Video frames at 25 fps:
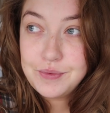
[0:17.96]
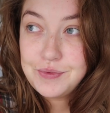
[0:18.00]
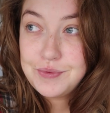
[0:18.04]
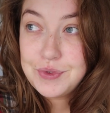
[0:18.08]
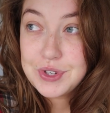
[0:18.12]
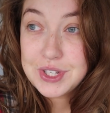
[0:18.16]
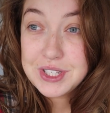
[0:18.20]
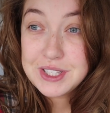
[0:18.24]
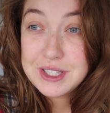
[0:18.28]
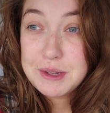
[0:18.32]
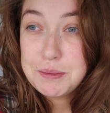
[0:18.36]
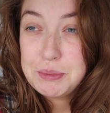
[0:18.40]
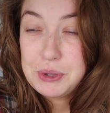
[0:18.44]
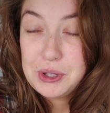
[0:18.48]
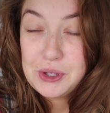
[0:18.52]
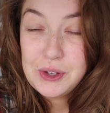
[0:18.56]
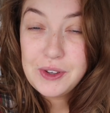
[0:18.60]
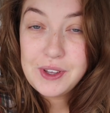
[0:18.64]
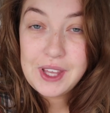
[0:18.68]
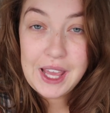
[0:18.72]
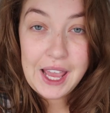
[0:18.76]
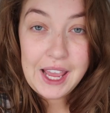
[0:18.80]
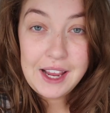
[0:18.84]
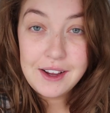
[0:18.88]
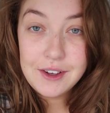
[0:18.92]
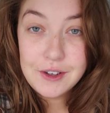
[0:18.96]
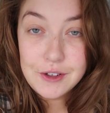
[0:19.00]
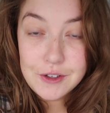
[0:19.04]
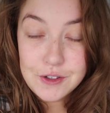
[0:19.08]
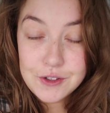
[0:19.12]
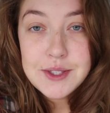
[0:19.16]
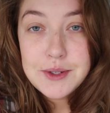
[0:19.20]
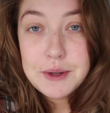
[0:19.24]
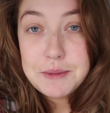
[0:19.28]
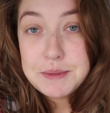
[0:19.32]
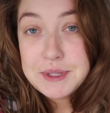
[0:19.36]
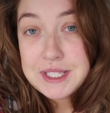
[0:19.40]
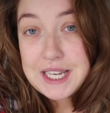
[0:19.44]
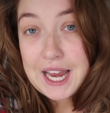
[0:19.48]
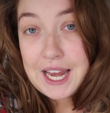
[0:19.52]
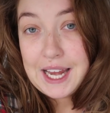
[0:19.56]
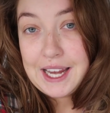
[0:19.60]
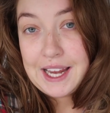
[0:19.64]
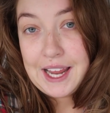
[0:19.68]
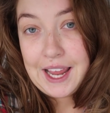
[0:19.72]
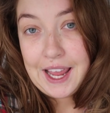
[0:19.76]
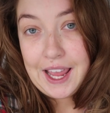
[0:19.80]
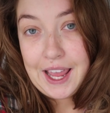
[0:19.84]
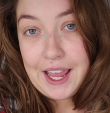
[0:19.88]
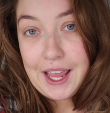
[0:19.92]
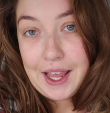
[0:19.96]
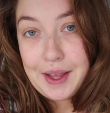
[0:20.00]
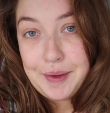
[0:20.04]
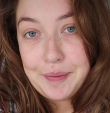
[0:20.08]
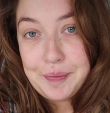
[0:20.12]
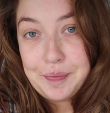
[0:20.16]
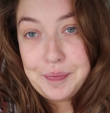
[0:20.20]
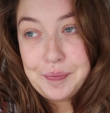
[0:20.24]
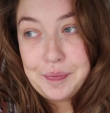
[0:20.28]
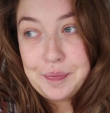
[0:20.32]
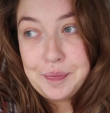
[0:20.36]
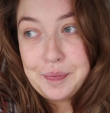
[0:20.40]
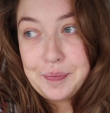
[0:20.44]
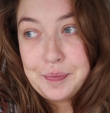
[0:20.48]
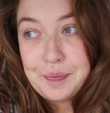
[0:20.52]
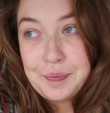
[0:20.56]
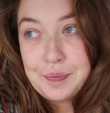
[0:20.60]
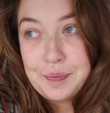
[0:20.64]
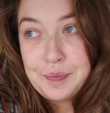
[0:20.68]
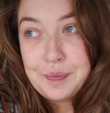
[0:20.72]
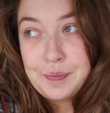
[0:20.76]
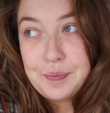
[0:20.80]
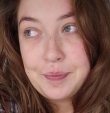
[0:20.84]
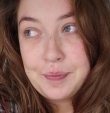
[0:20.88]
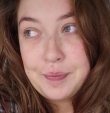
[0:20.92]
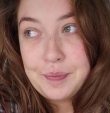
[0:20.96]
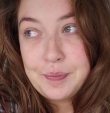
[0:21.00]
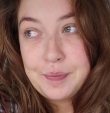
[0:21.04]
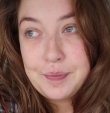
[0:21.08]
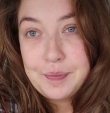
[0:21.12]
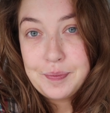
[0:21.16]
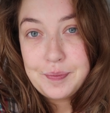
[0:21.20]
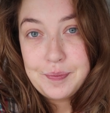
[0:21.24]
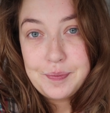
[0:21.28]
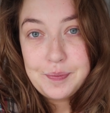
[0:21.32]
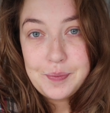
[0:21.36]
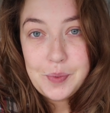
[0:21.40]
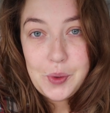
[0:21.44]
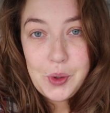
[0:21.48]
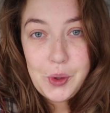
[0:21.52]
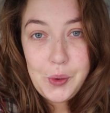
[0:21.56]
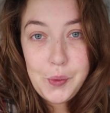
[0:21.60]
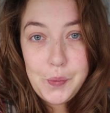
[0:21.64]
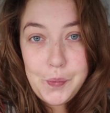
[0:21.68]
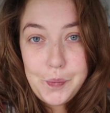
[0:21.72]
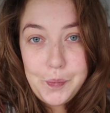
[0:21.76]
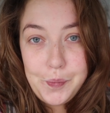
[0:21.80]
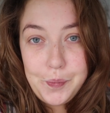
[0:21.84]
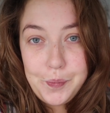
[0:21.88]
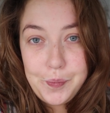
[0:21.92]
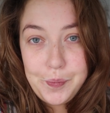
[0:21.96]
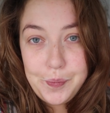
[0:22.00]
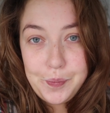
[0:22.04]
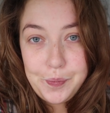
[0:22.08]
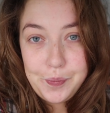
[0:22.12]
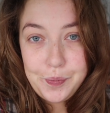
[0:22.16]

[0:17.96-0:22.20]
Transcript: just the pure chaos. So I'm staying here. Woo.